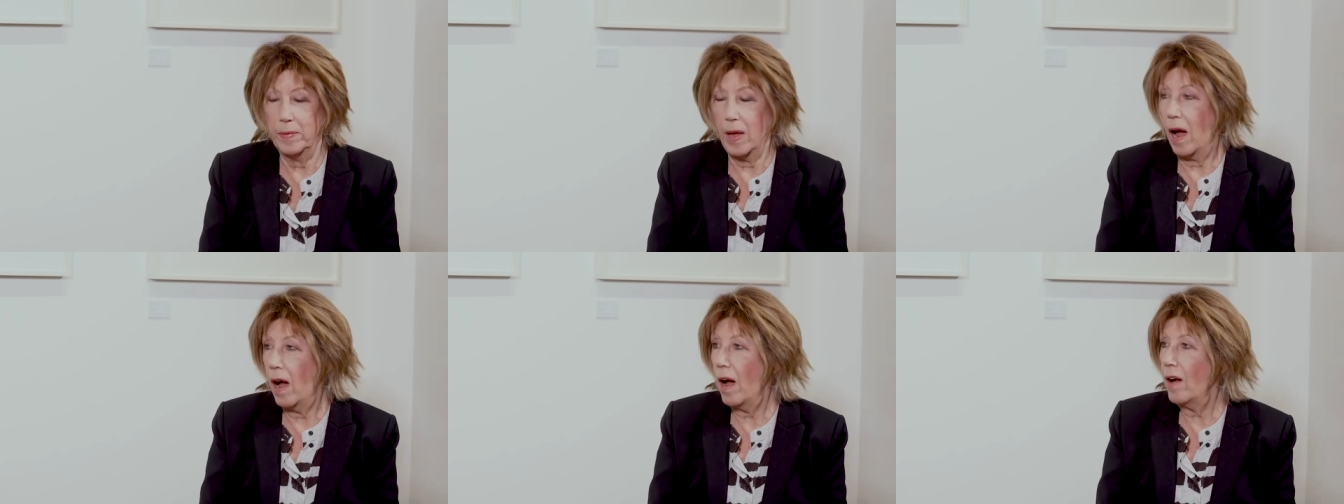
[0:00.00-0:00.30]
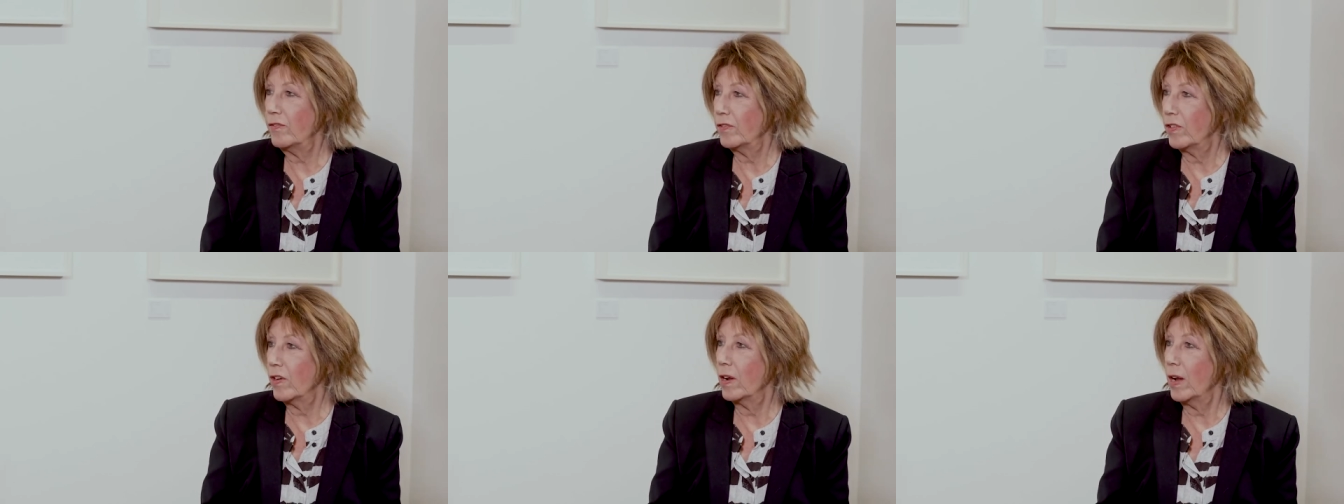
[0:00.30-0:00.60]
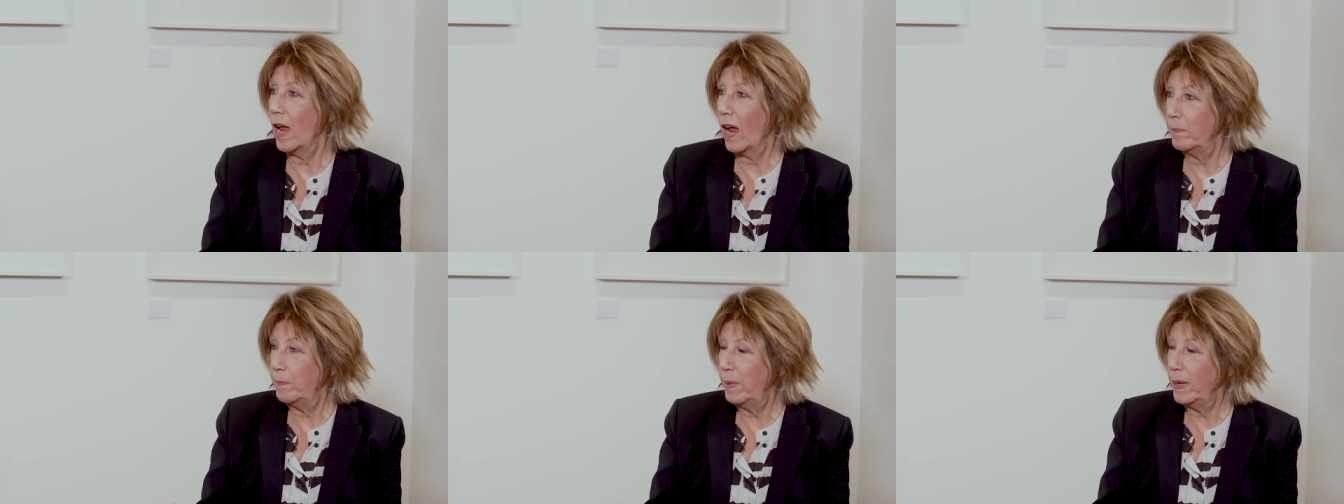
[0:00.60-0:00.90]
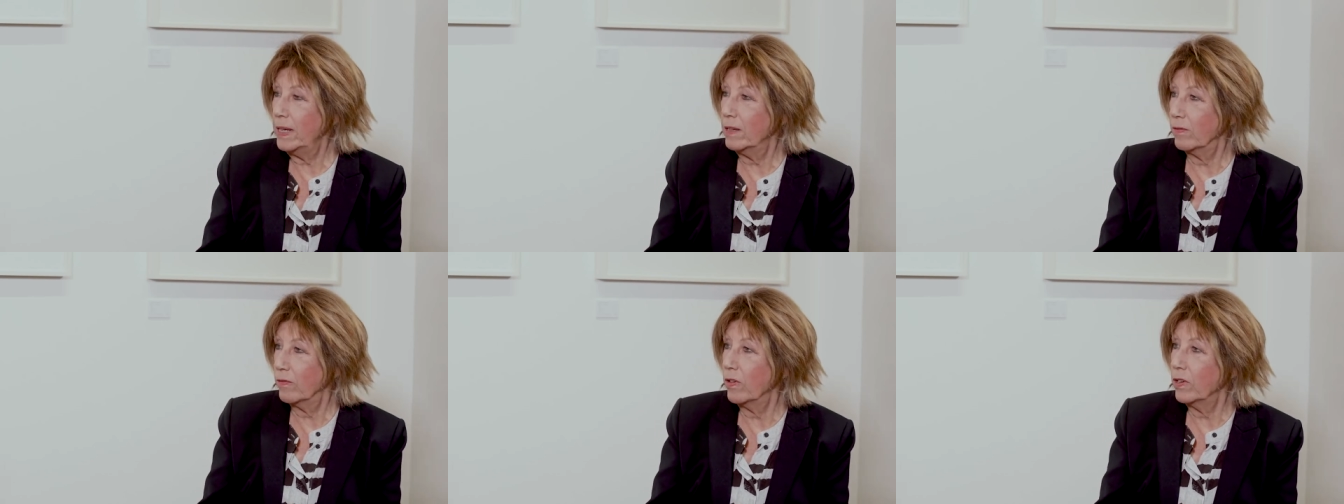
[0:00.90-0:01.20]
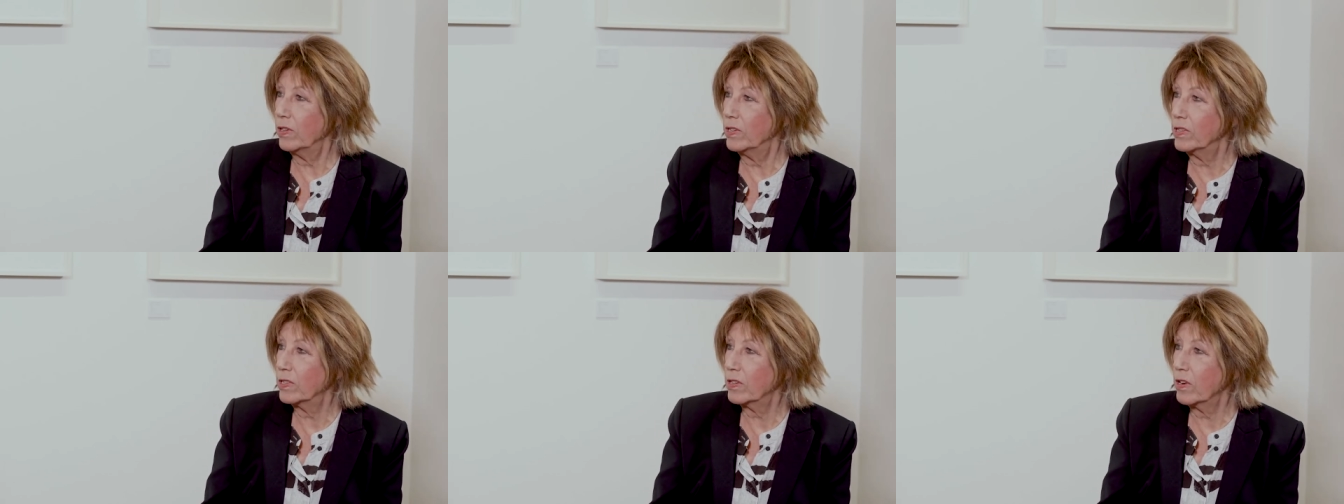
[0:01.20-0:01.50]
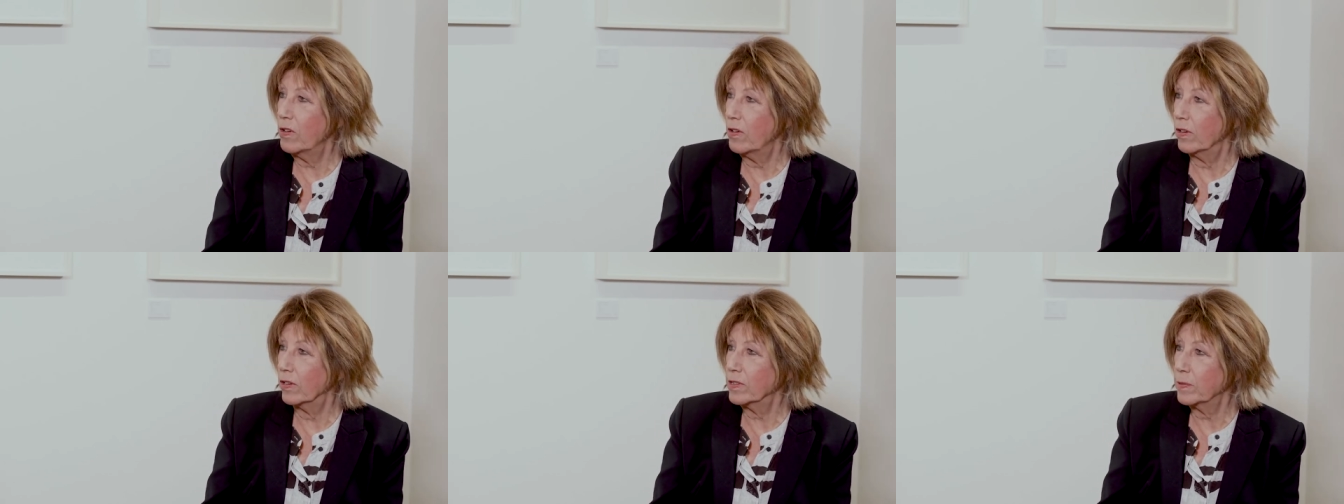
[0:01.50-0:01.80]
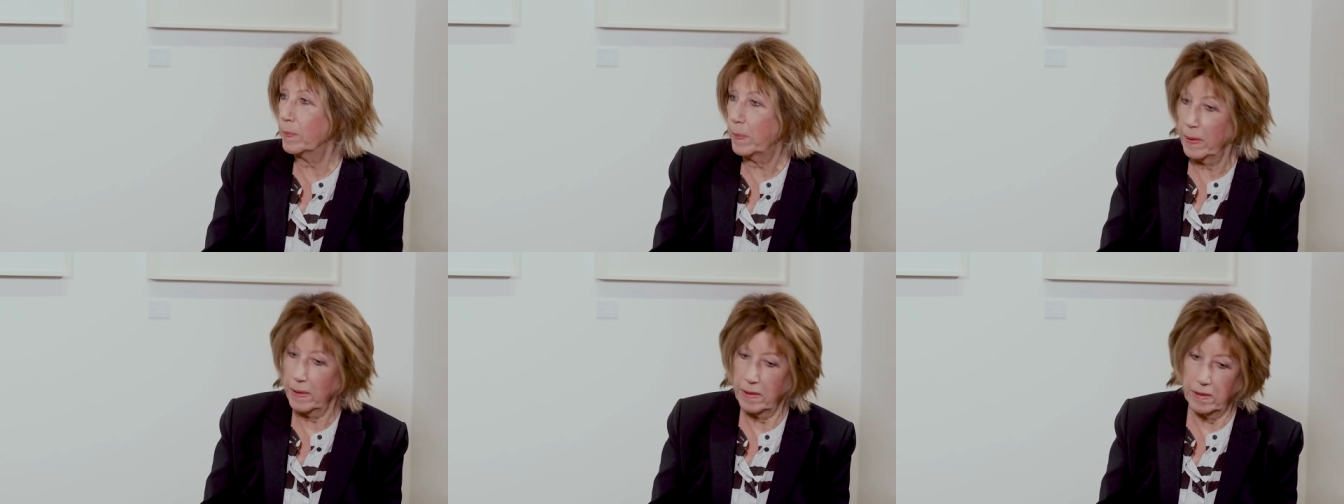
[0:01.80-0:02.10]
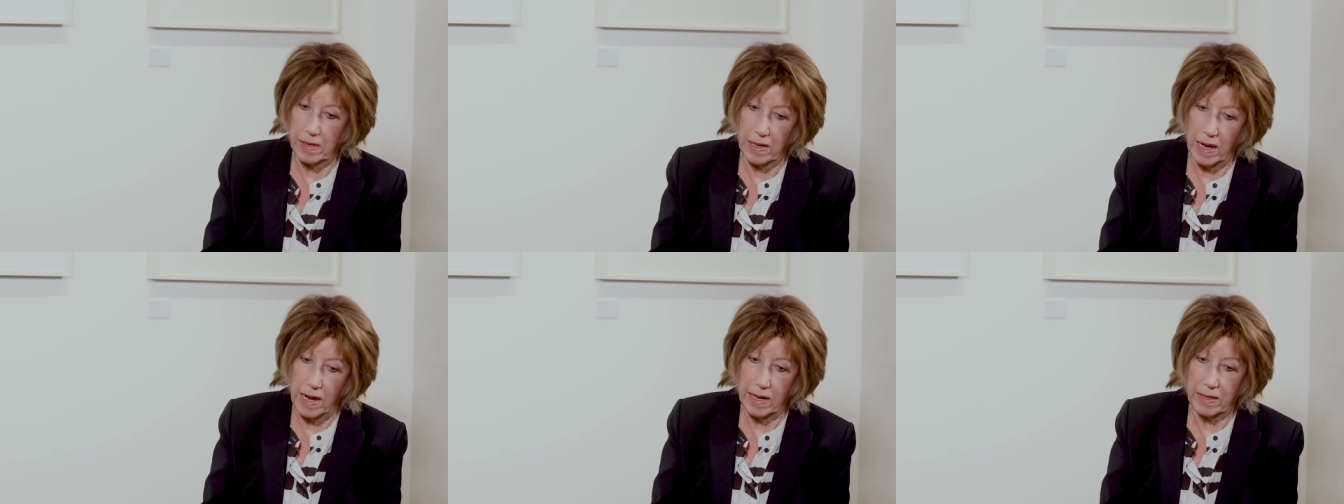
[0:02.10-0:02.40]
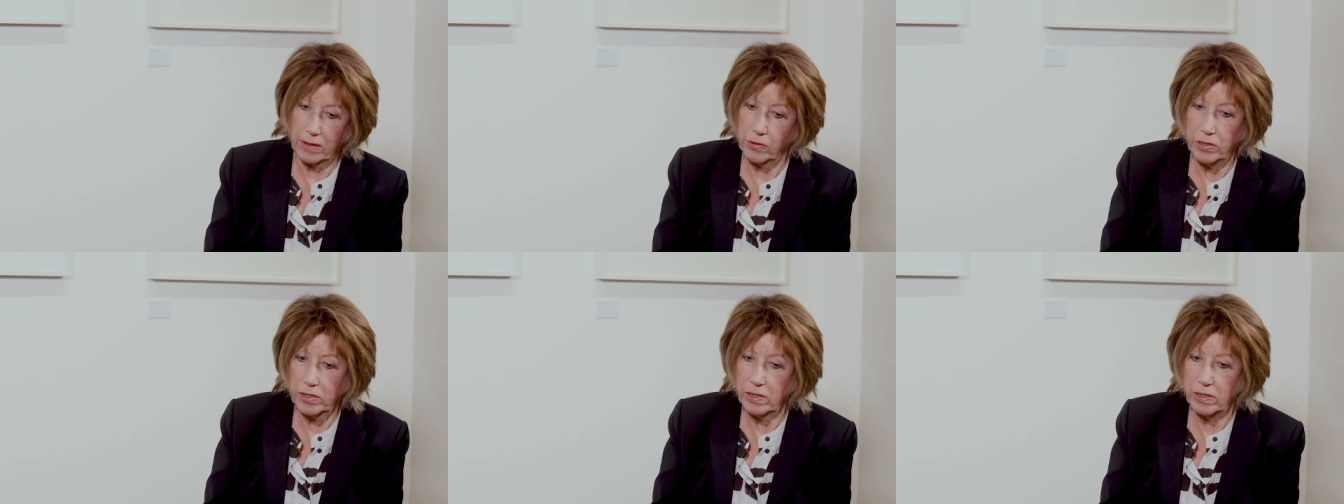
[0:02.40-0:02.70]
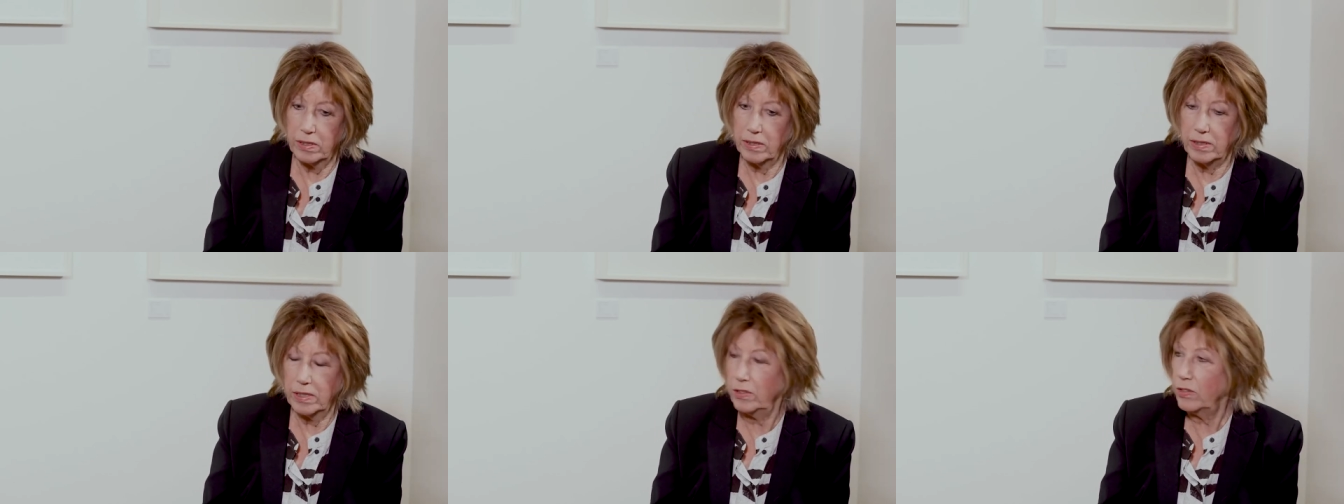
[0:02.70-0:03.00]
After I'd been at Ronnie Scott's, but you couldn't,